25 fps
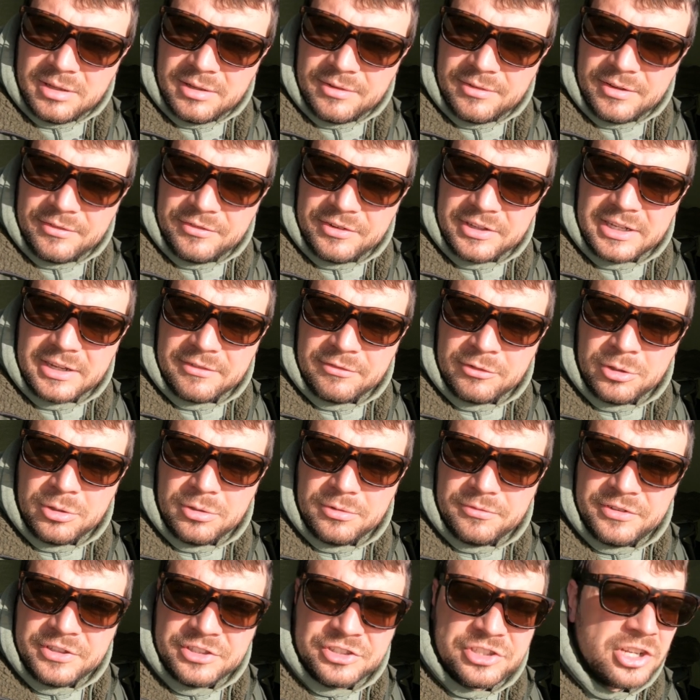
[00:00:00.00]
I think I've
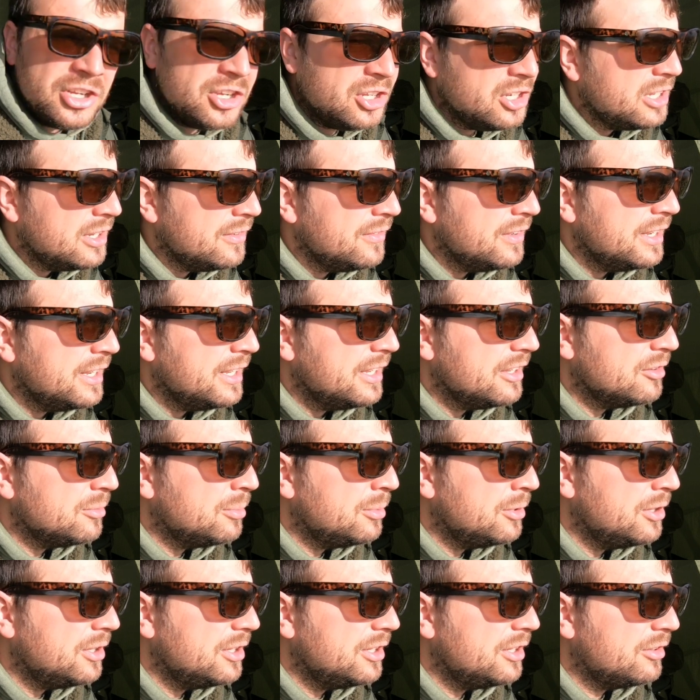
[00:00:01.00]
caught fish earlier than this,
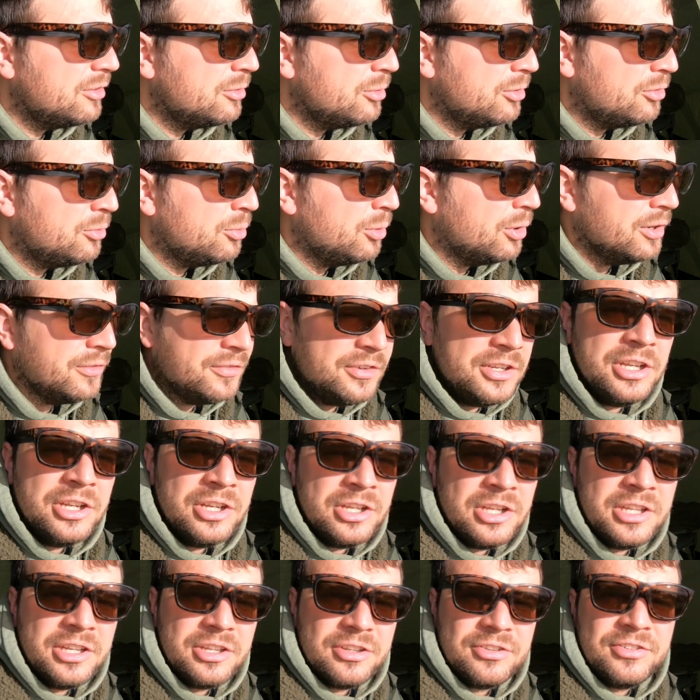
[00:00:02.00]
but it's one of the
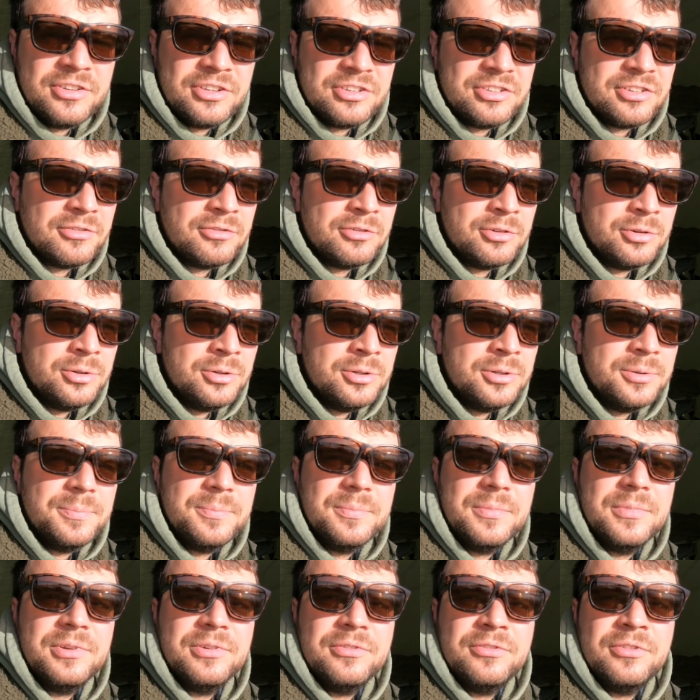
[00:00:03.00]
earliest fish I've caught
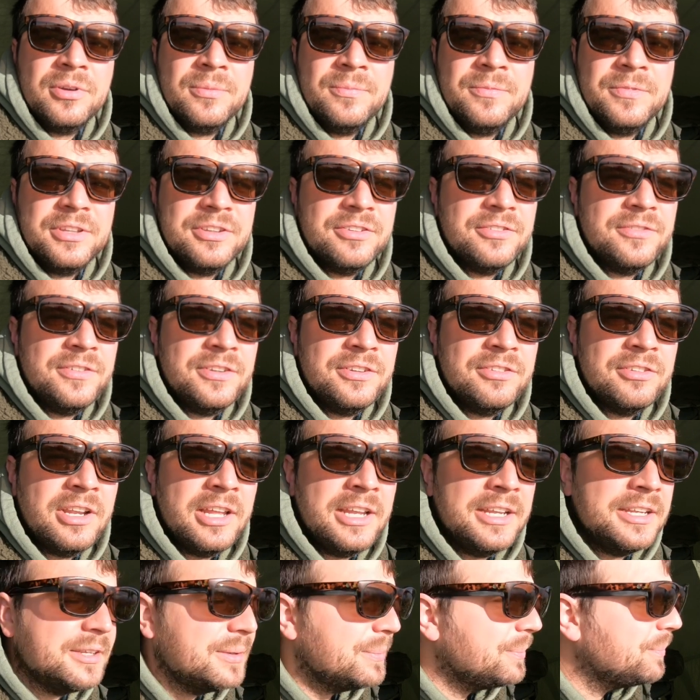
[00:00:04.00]
from this
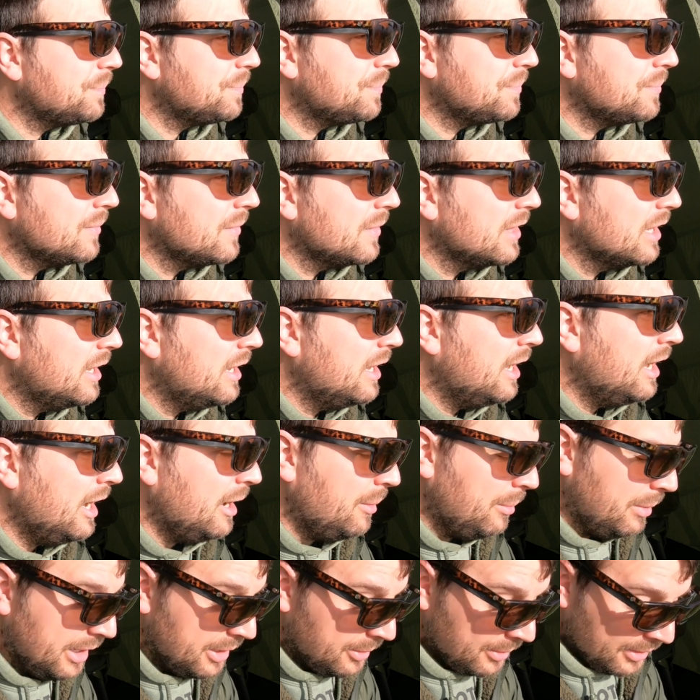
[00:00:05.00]
lake.
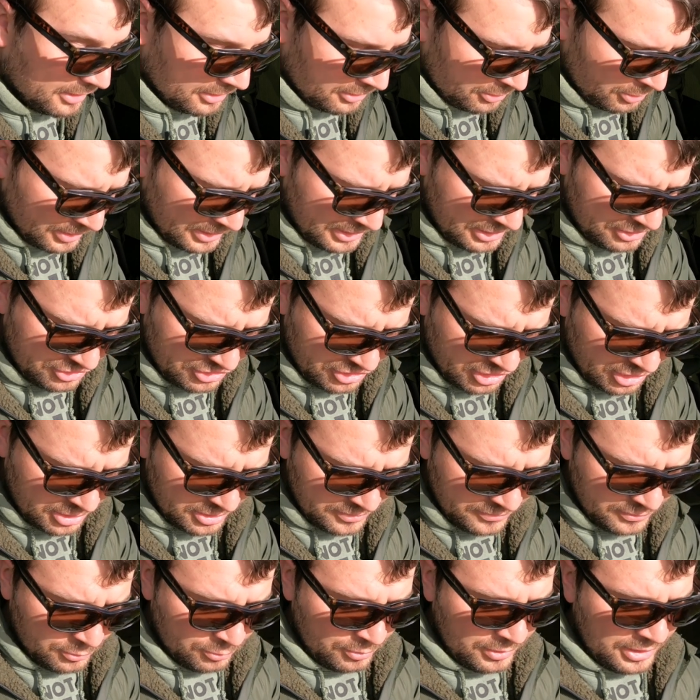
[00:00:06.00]
But anyway, I'll quickly show
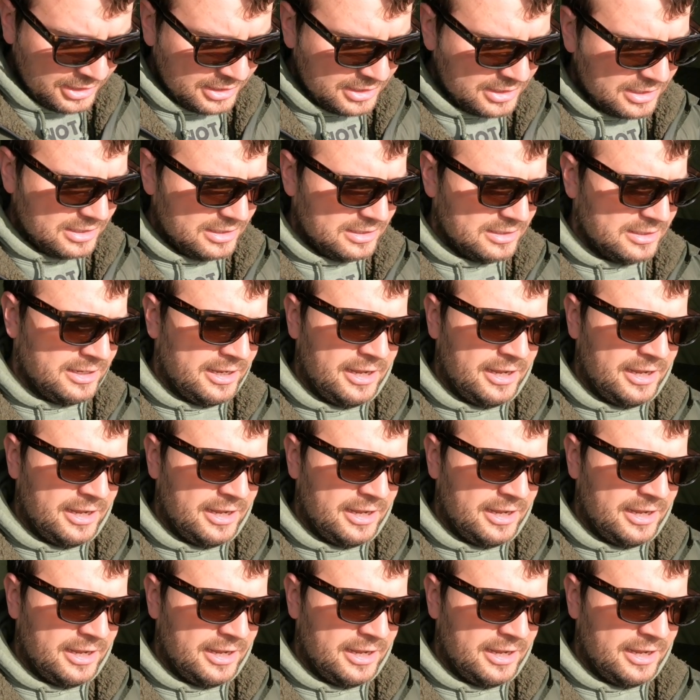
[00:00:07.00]
you the rig.